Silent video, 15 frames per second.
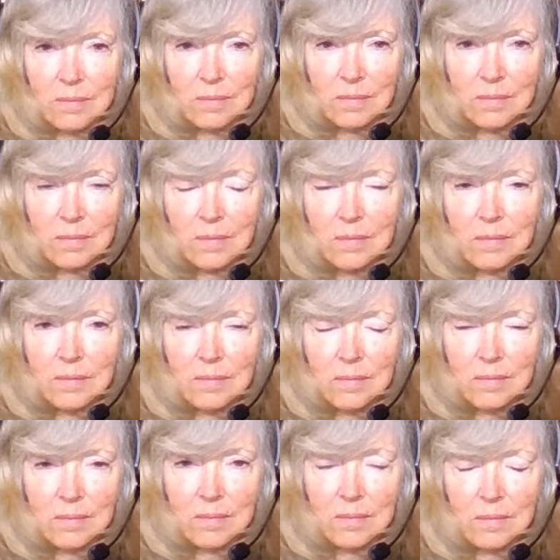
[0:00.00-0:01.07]

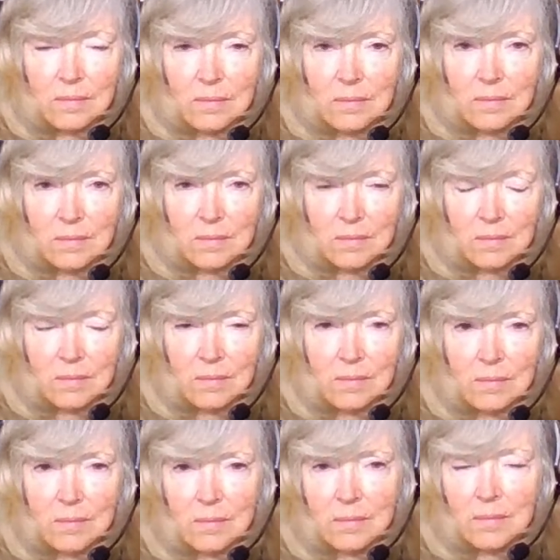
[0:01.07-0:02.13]

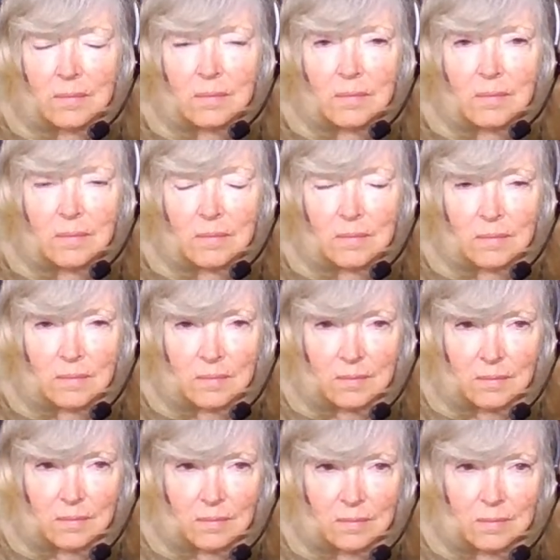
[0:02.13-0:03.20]

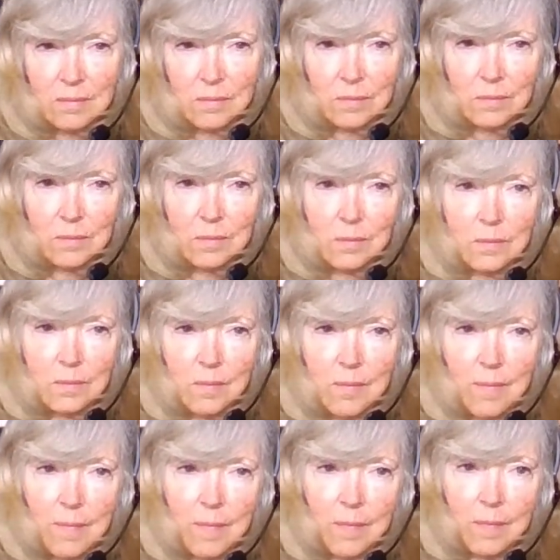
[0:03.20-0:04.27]

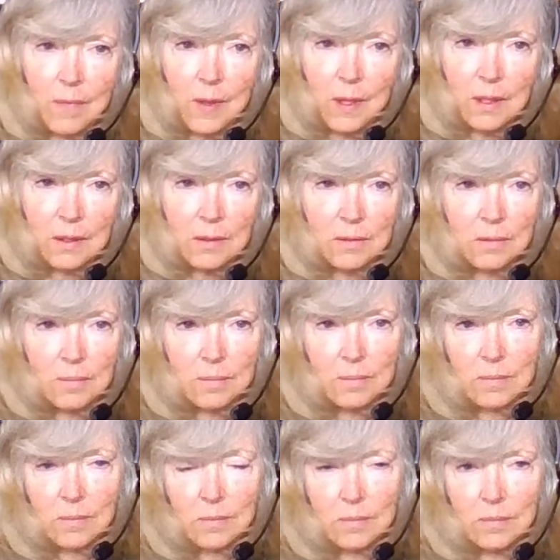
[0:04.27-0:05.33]

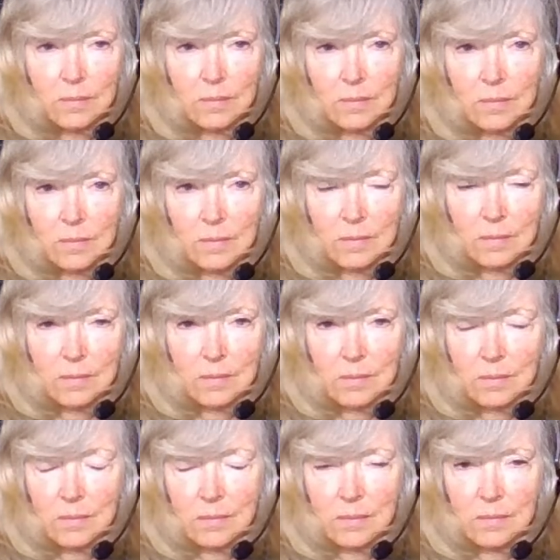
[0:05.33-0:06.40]

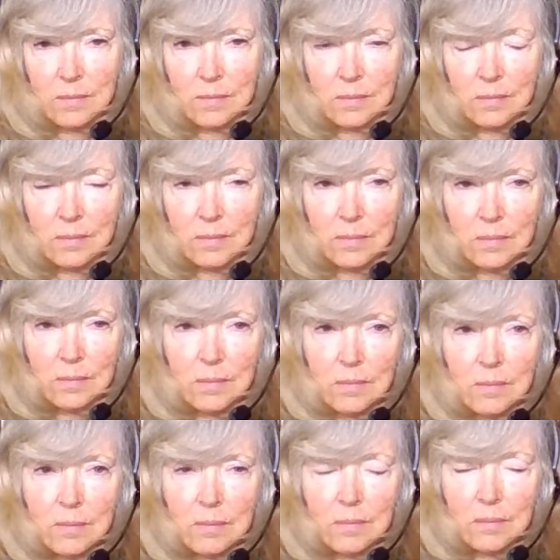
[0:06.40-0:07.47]

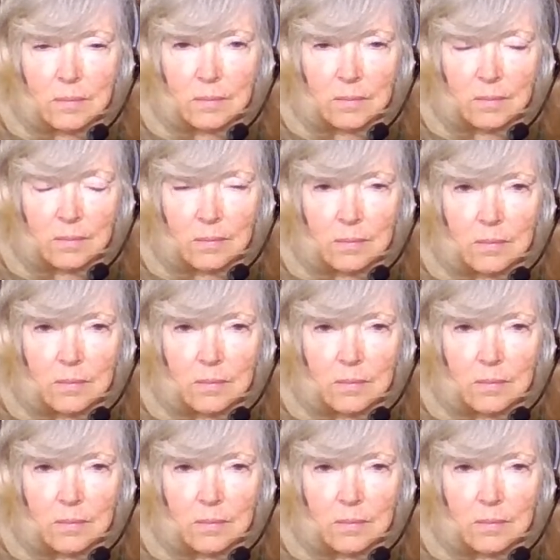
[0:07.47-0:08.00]
No words are spoken by the person on screen.